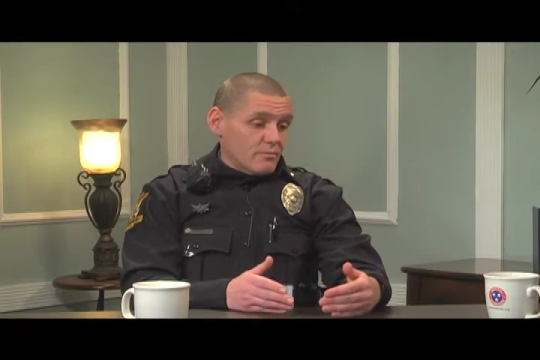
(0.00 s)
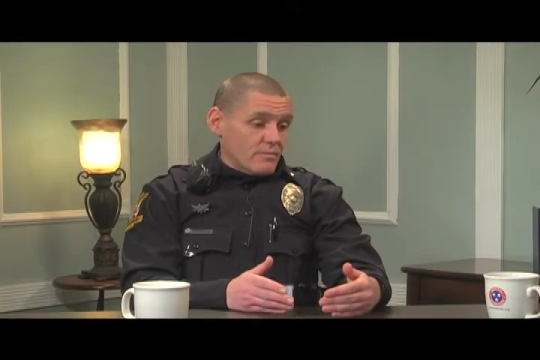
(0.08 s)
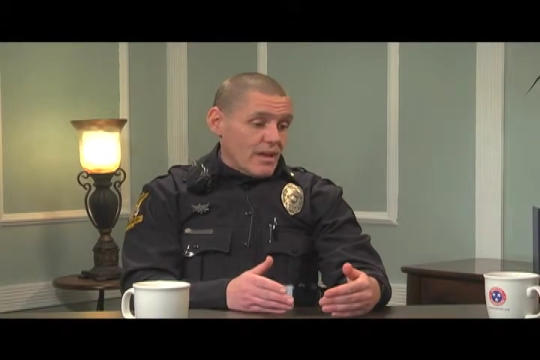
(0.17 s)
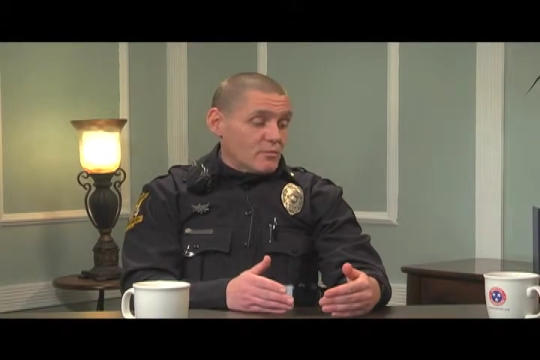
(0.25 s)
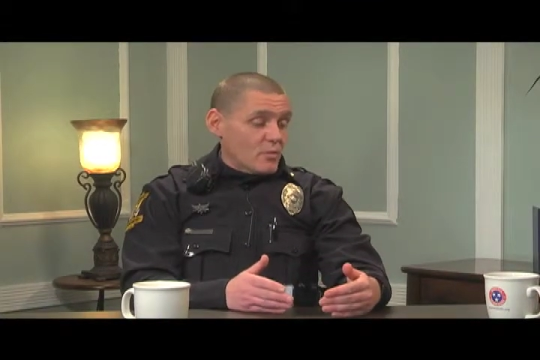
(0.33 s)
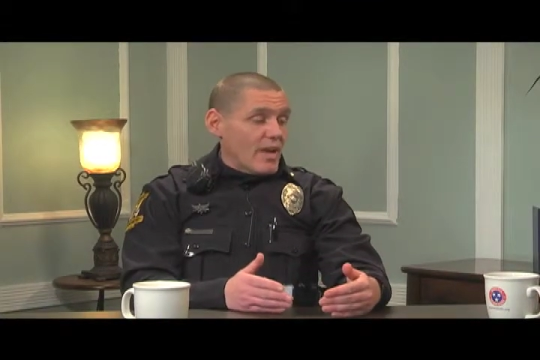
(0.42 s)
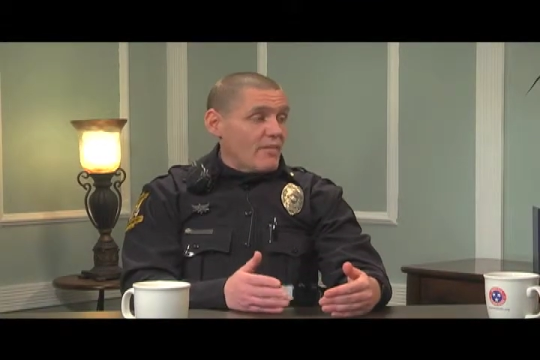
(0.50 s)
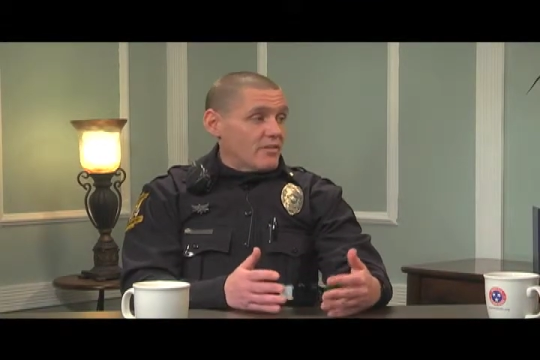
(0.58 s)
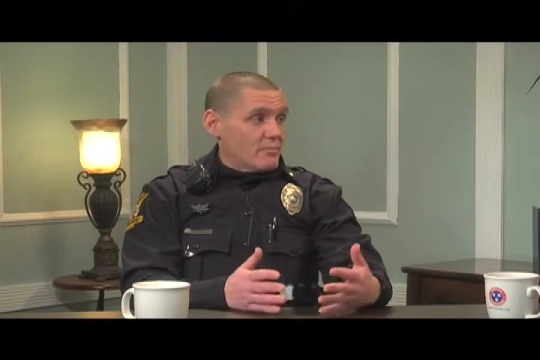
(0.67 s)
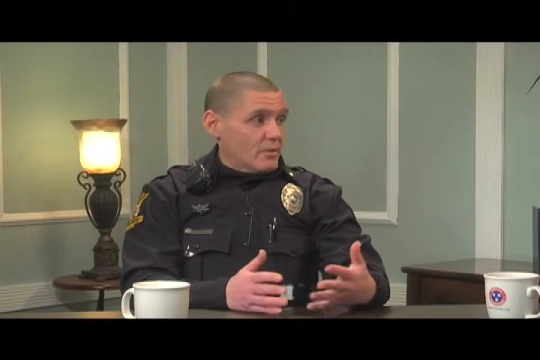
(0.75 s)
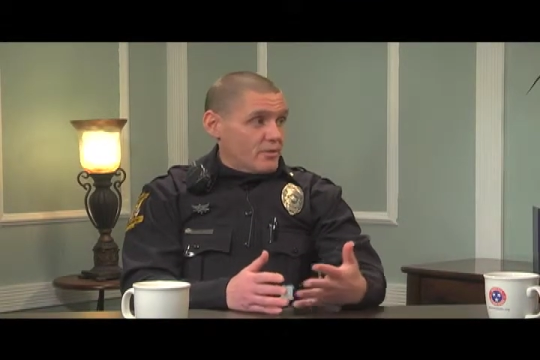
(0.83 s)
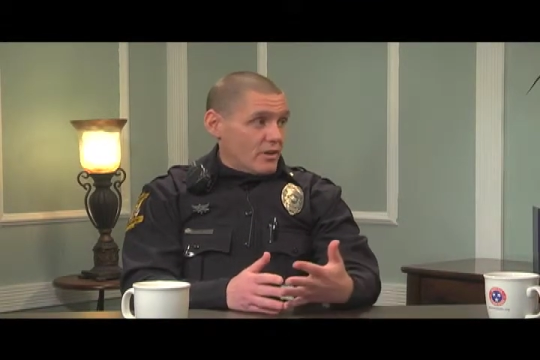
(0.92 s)
times we
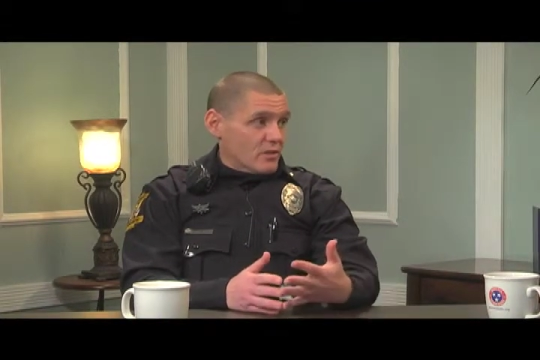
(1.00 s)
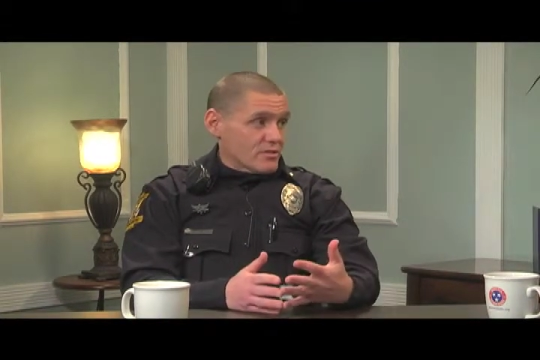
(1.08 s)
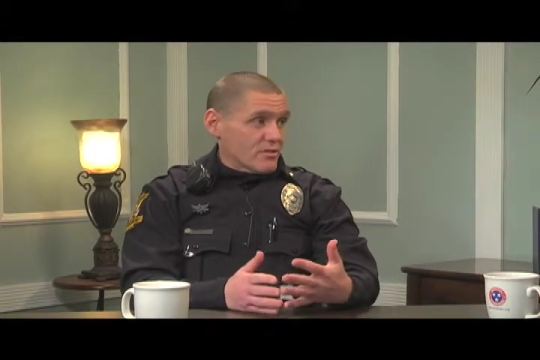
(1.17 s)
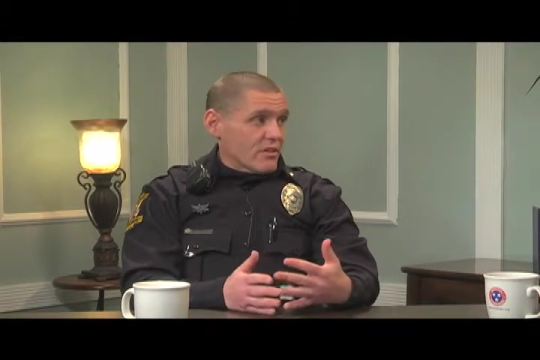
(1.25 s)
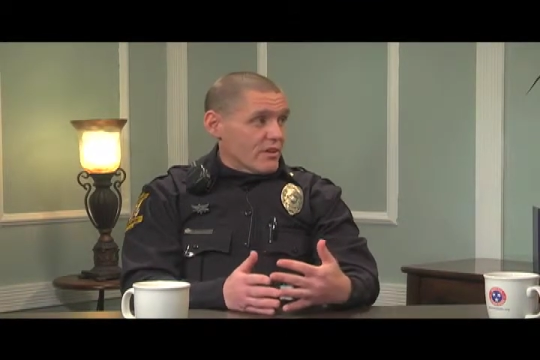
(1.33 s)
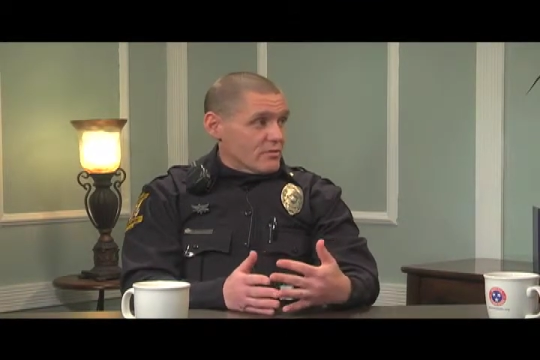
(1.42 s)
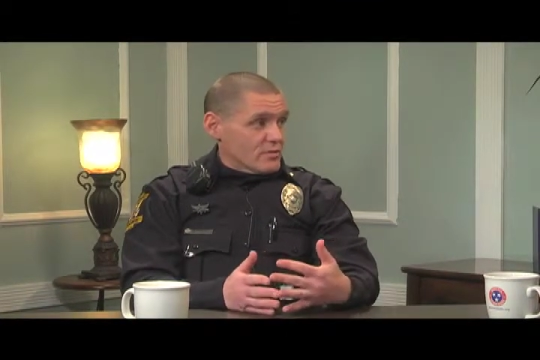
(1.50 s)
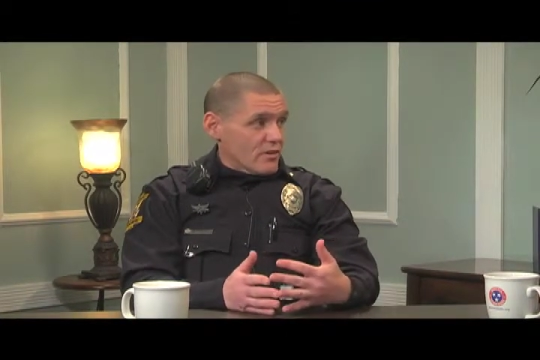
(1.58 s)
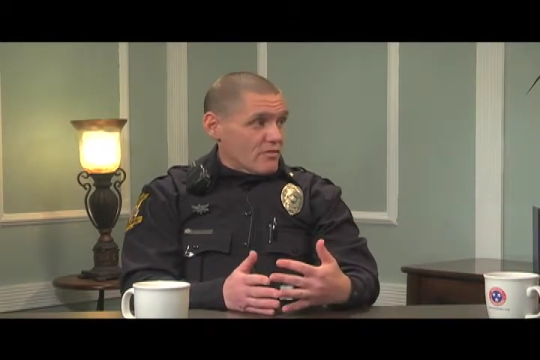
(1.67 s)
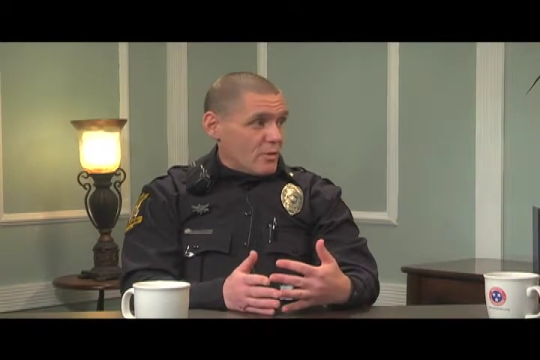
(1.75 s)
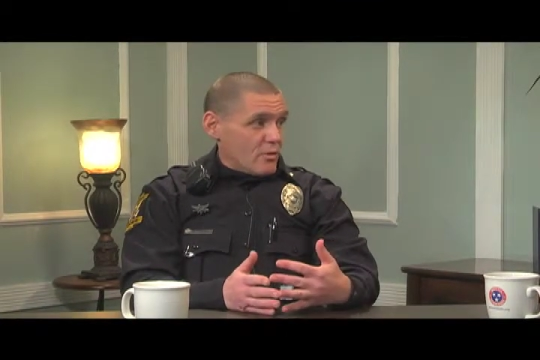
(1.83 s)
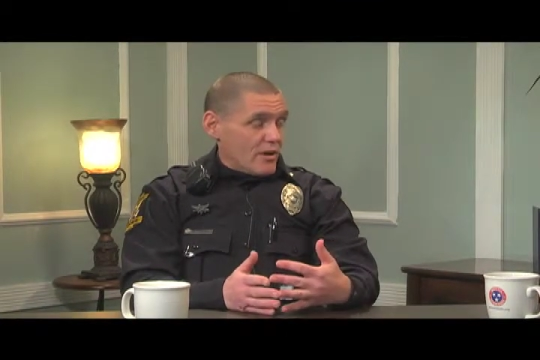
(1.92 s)
have both an auxiliary and a
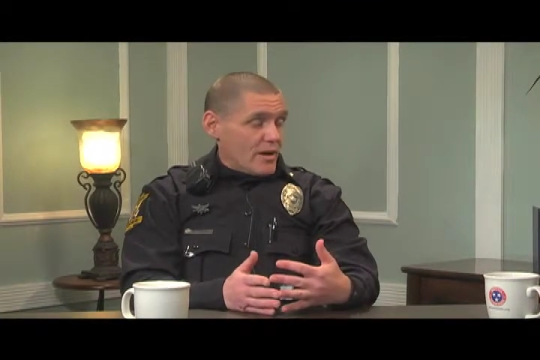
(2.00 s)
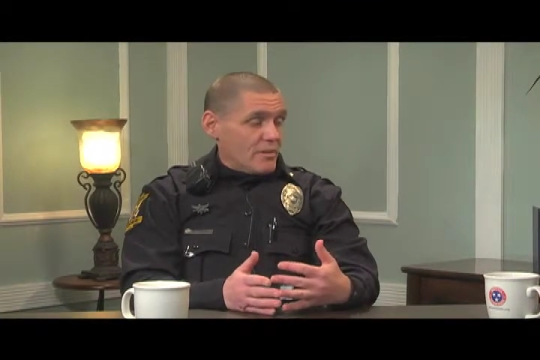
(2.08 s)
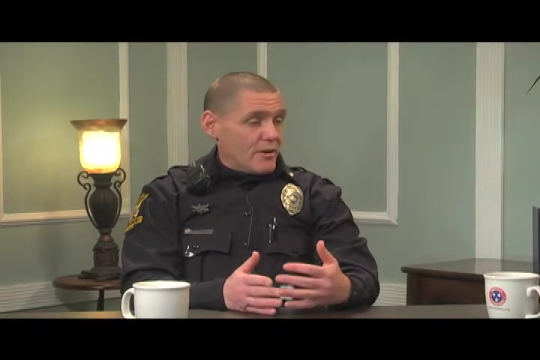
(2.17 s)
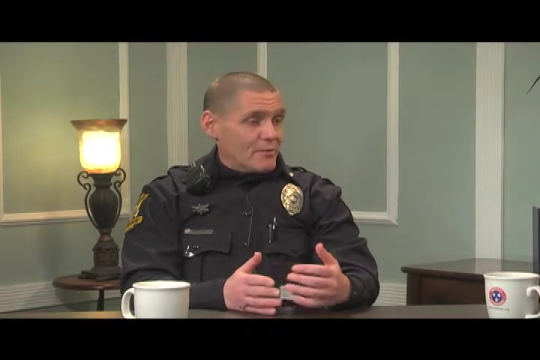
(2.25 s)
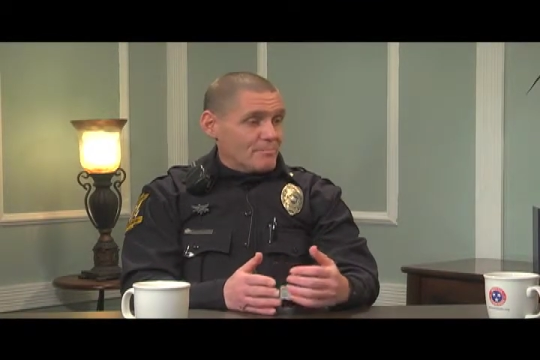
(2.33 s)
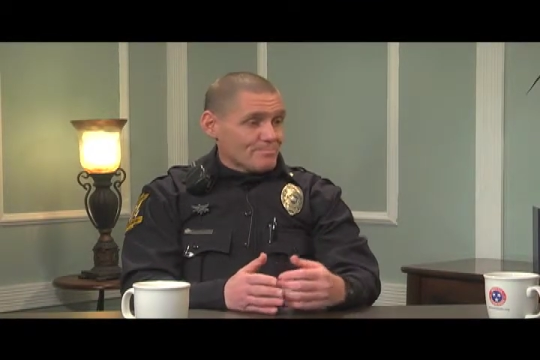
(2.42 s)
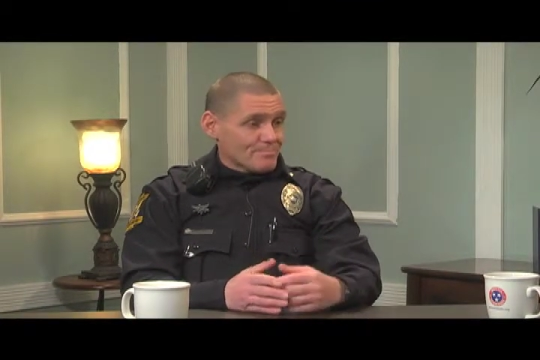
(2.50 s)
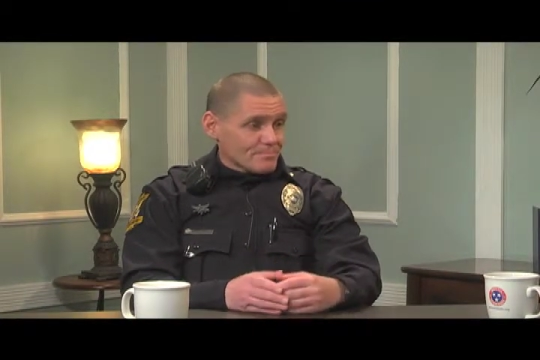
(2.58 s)
reserve program here.